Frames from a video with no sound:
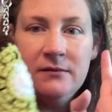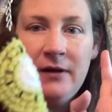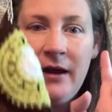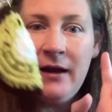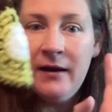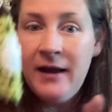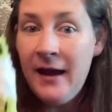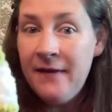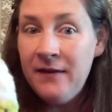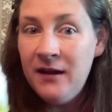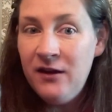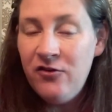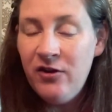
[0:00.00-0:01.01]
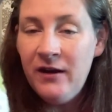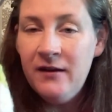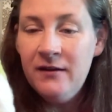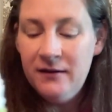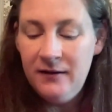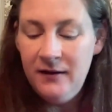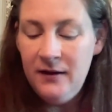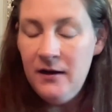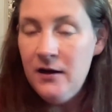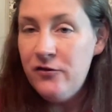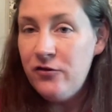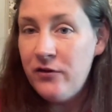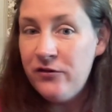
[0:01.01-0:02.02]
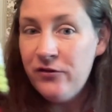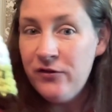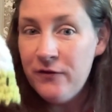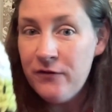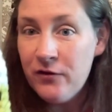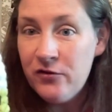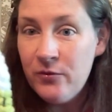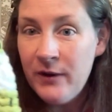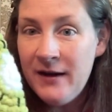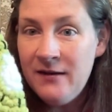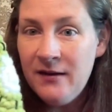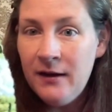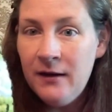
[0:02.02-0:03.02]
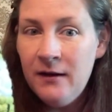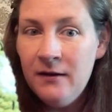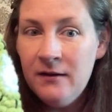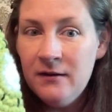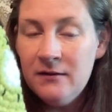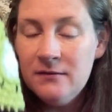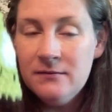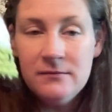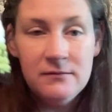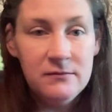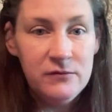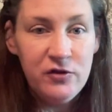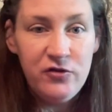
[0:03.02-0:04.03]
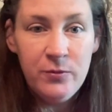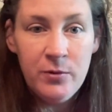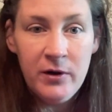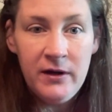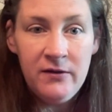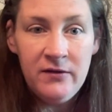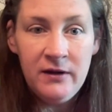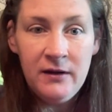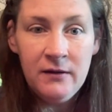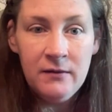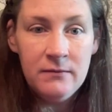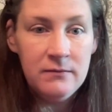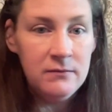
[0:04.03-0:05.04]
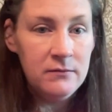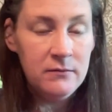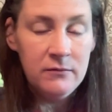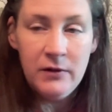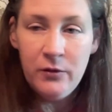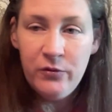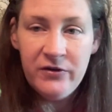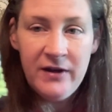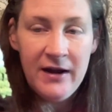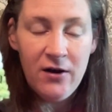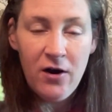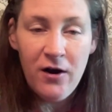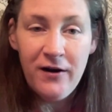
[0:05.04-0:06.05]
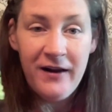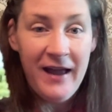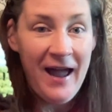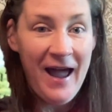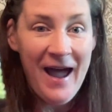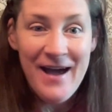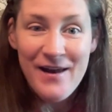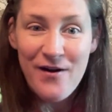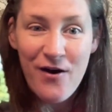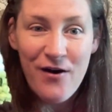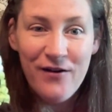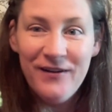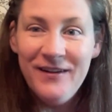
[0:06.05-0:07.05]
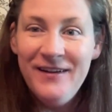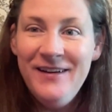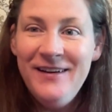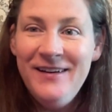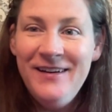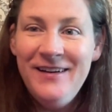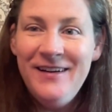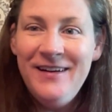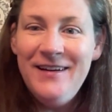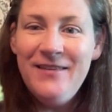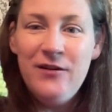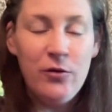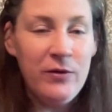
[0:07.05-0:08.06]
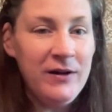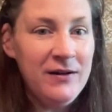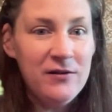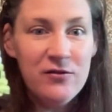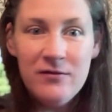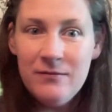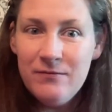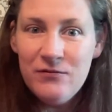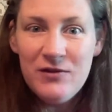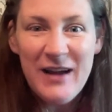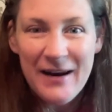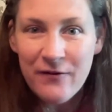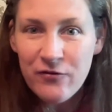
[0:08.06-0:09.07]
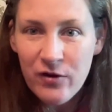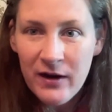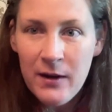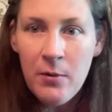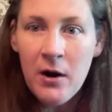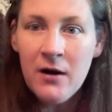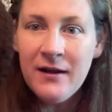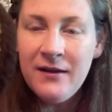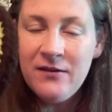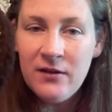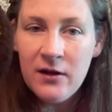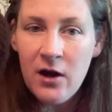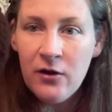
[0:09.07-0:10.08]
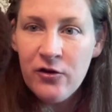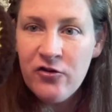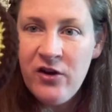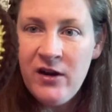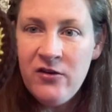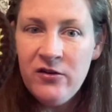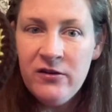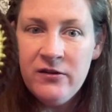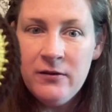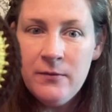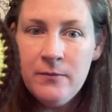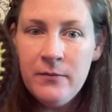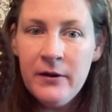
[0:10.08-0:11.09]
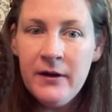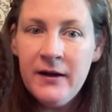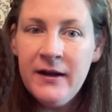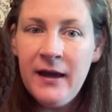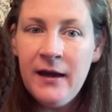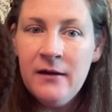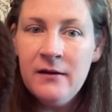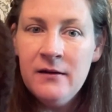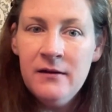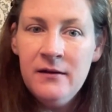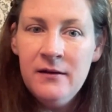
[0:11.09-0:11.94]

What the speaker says: and add the keychain. So this was the first one I did. Super easy. It was not hard at all. The only kind of tricky part is the color changes, but again,